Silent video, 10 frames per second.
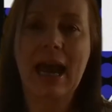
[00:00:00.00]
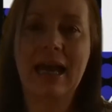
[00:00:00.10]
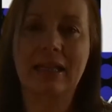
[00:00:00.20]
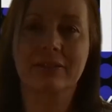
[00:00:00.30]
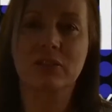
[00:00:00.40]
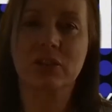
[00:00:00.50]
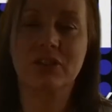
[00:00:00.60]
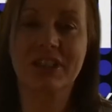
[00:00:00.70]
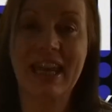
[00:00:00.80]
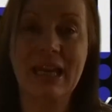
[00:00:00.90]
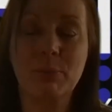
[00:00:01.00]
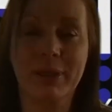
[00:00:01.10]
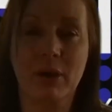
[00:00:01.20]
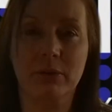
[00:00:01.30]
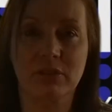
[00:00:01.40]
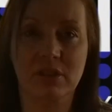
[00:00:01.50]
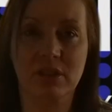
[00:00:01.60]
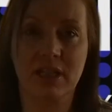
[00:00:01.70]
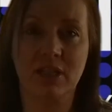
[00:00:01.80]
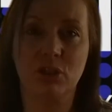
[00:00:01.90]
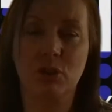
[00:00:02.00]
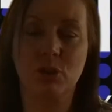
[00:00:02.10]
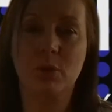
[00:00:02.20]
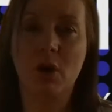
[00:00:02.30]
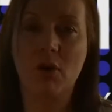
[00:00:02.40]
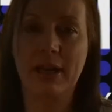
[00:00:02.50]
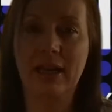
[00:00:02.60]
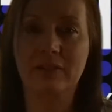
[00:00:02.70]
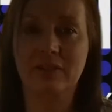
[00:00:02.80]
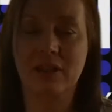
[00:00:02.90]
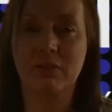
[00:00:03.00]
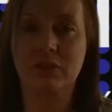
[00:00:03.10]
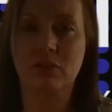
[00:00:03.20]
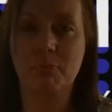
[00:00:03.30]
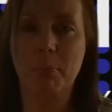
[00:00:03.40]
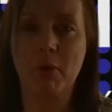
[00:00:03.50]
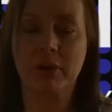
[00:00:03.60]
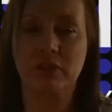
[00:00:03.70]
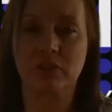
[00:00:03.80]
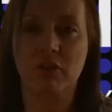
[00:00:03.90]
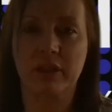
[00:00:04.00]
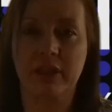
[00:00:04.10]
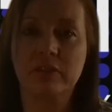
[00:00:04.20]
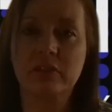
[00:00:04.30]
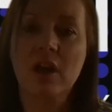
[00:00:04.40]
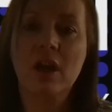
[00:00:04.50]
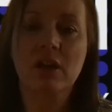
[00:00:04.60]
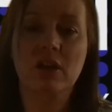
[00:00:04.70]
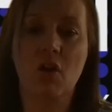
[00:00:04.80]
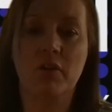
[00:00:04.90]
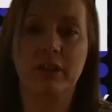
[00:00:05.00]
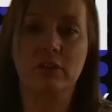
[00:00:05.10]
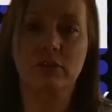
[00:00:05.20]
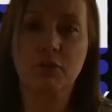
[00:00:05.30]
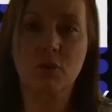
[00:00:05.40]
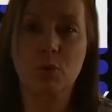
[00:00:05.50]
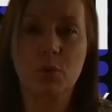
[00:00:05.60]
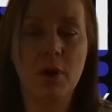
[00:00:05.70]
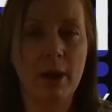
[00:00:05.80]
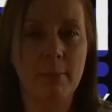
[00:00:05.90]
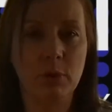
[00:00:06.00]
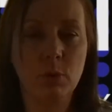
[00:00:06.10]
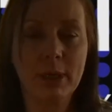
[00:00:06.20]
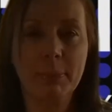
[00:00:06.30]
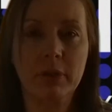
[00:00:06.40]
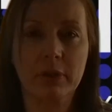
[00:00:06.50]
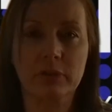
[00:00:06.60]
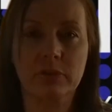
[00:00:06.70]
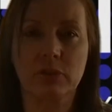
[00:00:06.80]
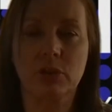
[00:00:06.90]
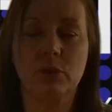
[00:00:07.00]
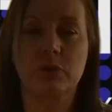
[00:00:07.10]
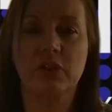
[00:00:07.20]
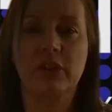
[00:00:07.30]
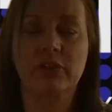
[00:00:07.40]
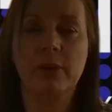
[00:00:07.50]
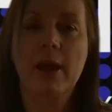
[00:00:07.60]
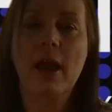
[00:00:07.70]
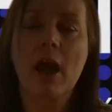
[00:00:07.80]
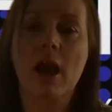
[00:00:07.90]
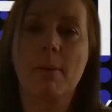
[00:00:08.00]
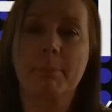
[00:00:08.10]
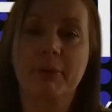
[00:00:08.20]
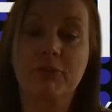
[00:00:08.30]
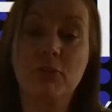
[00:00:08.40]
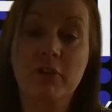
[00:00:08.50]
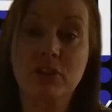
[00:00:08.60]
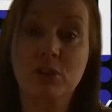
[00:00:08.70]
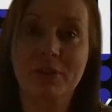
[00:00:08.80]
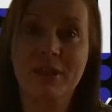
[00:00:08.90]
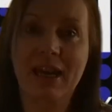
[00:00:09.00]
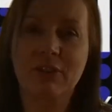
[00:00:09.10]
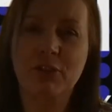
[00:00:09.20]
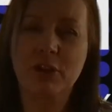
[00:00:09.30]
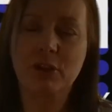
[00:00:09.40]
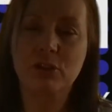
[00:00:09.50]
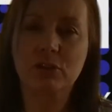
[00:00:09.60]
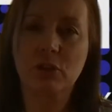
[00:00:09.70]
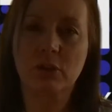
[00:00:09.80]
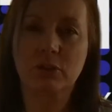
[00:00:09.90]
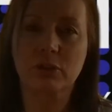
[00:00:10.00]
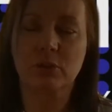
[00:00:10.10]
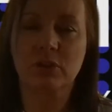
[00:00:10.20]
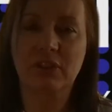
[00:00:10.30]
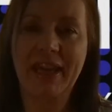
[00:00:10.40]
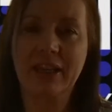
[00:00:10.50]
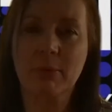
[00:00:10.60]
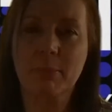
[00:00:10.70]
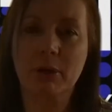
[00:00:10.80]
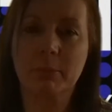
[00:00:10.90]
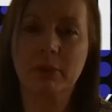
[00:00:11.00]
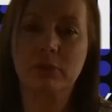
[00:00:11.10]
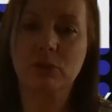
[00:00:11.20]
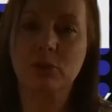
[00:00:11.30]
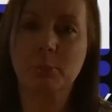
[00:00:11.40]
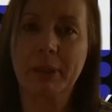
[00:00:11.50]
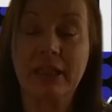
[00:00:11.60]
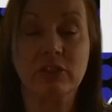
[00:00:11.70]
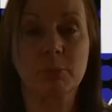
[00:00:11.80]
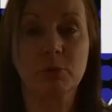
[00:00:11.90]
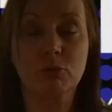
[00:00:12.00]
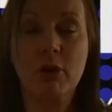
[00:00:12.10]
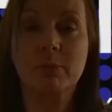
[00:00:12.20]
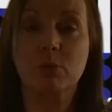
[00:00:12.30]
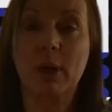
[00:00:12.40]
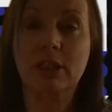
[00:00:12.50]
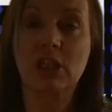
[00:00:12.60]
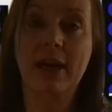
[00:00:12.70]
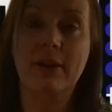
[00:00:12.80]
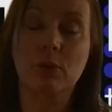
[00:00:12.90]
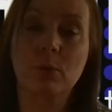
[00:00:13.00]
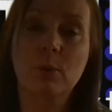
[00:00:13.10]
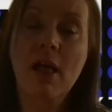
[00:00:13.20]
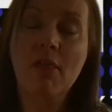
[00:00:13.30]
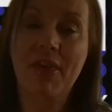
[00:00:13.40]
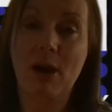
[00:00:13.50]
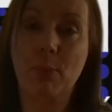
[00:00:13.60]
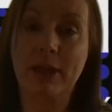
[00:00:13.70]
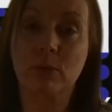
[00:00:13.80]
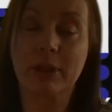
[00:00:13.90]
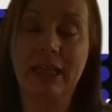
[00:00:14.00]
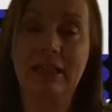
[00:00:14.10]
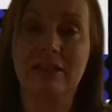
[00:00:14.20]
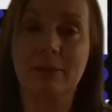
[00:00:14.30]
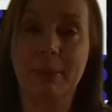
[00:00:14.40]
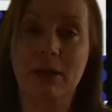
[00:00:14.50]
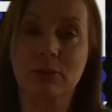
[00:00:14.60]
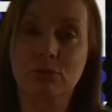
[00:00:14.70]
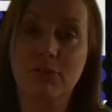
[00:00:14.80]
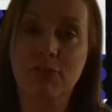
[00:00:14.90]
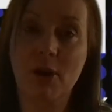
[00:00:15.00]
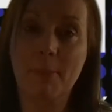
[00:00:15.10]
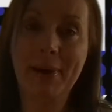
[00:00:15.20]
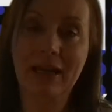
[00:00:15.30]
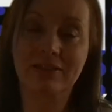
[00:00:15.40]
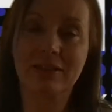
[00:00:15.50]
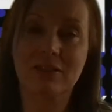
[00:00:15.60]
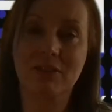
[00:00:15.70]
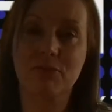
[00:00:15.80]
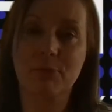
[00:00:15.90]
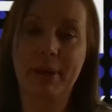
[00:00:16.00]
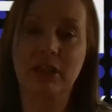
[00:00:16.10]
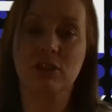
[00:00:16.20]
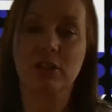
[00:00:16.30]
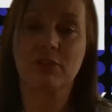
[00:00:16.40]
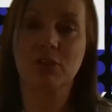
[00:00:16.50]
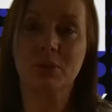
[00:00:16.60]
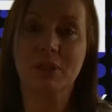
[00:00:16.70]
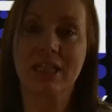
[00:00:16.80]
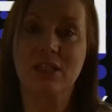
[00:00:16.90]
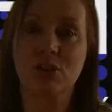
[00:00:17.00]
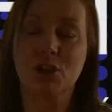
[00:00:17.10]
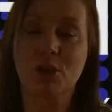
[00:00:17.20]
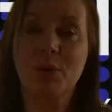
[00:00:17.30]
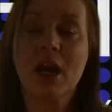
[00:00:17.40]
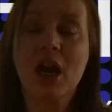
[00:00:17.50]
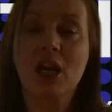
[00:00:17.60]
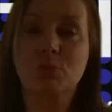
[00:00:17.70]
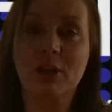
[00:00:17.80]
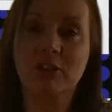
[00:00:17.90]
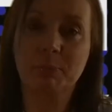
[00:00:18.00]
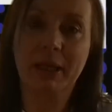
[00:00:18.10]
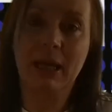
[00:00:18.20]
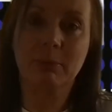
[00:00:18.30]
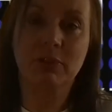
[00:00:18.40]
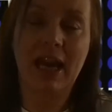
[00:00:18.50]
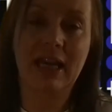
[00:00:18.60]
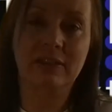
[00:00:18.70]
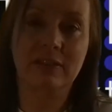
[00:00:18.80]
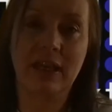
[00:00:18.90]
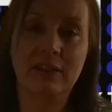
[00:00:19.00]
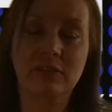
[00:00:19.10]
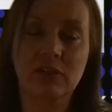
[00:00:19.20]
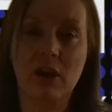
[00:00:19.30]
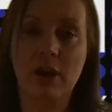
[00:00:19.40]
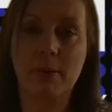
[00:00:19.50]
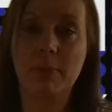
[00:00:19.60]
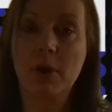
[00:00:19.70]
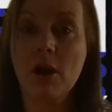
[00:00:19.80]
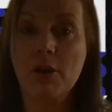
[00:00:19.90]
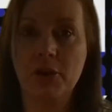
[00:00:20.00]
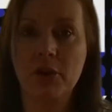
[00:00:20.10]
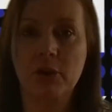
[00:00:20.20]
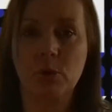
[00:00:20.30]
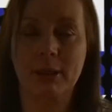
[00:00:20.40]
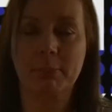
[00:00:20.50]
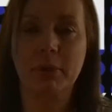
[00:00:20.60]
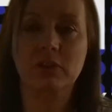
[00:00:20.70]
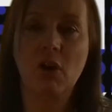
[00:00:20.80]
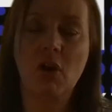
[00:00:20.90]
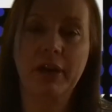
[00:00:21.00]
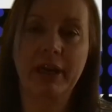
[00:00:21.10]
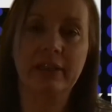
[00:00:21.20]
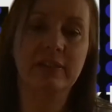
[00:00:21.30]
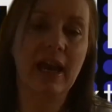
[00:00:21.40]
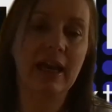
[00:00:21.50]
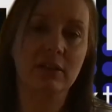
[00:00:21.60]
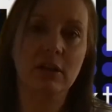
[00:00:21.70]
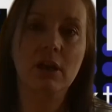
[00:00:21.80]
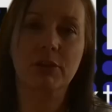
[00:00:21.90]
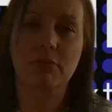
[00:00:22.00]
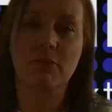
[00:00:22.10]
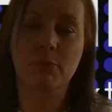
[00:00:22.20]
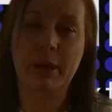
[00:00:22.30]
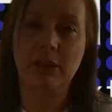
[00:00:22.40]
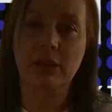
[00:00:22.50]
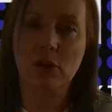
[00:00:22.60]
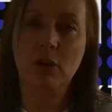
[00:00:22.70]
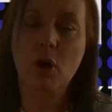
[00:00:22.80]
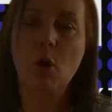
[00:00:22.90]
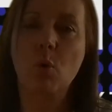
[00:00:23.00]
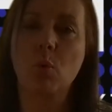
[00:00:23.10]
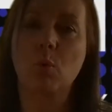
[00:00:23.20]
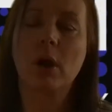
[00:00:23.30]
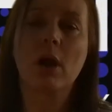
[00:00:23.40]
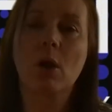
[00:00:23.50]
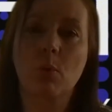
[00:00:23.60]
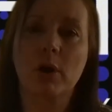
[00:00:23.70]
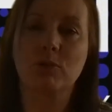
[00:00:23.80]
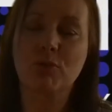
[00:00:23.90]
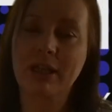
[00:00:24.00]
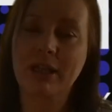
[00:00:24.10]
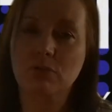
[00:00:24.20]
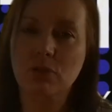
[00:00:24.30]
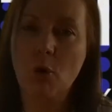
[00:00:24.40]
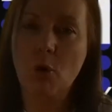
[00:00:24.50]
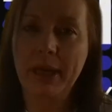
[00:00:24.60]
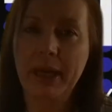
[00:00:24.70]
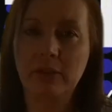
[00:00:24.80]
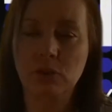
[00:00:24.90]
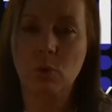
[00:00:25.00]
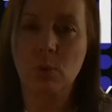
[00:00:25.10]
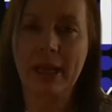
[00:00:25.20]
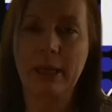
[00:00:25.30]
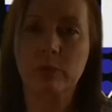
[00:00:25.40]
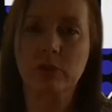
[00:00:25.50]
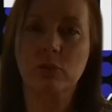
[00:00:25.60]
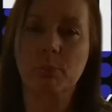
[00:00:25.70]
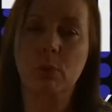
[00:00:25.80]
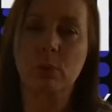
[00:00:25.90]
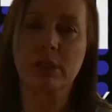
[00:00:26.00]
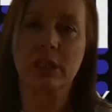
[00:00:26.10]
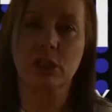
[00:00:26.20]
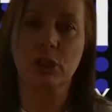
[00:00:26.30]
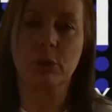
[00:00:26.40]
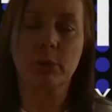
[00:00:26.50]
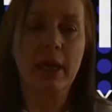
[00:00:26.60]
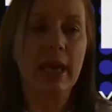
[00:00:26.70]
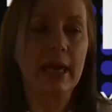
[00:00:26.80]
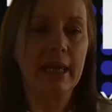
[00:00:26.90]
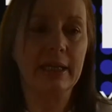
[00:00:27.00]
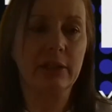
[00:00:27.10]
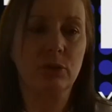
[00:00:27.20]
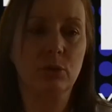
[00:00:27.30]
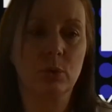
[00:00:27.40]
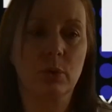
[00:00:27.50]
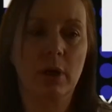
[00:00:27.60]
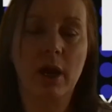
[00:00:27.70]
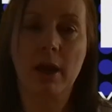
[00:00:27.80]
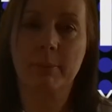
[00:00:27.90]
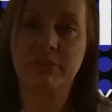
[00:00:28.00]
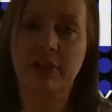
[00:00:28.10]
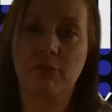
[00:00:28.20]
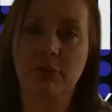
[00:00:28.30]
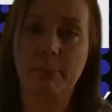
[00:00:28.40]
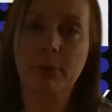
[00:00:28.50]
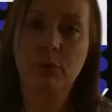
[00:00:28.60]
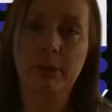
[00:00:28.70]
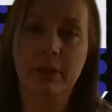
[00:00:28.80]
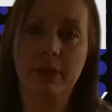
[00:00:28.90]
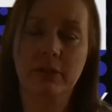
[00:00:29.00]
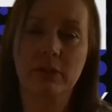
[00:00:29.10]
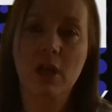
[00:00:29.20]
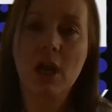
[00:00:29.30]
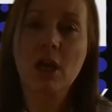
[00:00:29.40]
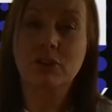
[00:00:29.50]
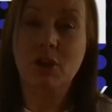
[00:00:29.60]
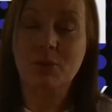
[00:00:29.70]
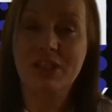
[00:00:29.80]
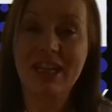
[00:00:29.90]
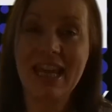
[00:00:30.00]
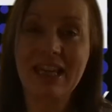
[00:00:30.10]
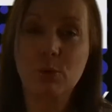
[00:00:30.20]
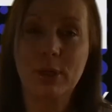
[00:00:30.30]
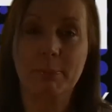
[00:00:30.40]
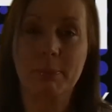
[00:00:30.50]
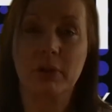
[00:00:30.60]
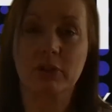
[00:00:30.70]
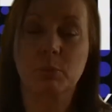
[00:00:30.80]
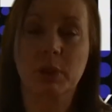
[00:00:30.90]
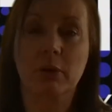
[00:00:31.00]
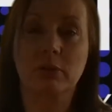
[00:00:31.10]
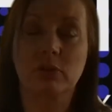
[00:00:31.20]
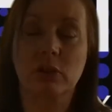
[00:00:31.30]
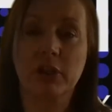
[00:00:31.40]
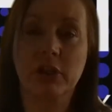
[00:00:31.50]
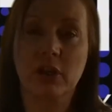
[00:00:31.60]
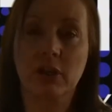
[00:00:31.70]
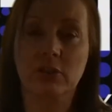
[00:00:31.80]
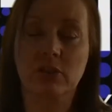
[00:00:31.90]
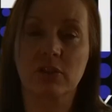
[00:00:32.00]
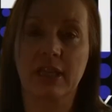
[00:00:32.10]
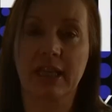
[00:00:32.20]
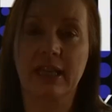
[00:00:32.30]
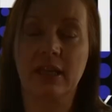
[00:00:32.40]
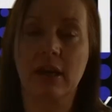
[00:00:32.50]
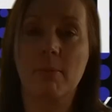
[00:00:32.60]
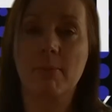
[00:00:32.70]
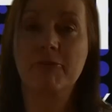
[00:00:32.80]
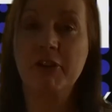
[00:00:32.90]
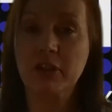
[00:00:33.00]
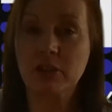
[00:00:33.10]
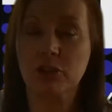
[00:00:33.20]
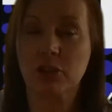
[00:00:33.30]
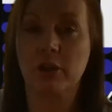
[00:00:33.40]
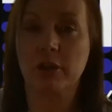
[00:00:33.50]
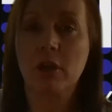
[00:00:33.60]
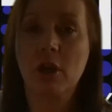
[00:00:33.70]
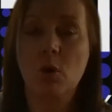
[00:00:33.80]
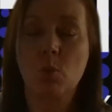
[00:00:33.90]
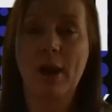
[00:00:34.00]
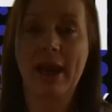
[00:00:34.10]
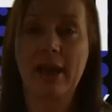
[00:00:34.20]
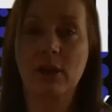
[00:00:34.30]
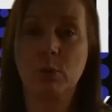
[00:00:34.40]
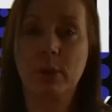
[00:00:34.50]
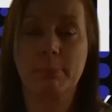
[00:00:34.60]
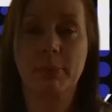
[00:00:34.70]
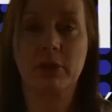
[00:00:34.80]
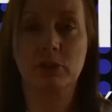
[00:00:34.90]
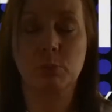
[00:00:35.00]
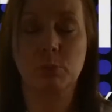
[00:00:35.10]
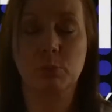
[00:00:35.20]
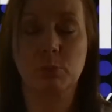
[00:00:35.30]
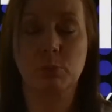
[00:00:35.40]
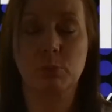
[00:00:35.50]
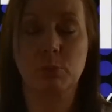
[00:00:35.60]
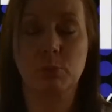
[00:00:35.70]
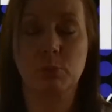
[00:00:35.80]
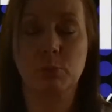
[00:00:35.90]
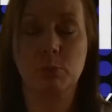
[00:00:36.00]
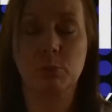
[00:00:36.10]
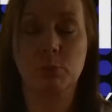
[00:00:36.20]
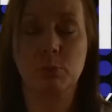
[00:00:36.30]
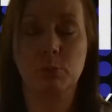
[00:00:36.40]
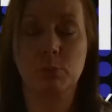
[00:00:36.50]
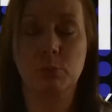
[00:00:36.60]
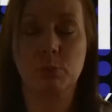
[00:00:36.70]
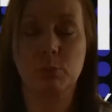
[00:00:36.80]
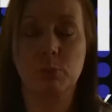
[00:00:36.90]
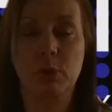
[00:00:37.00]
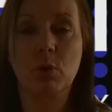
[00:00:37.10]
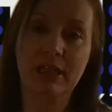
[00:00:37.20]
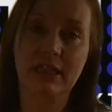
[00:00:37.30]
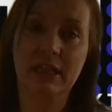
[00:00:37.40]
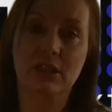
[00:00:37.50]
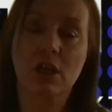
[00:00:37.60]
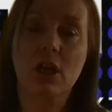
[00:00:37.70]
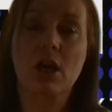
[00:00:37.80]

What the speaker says: And today we're going to continue on our series of bite-sized guides for QuickBooks users. Before I do that, if I could just ask you to take a moment to please subscribe to our channel, that way you'll easily be able to refer back to this information if you need to, as well as being able to access other QuickBooks guides and other information on a whole wide range of topics, all aimed at supporting you in your self-employment. So today in QuickBooks, we're going to look at the function where QuickBooks will automatically allocate a credit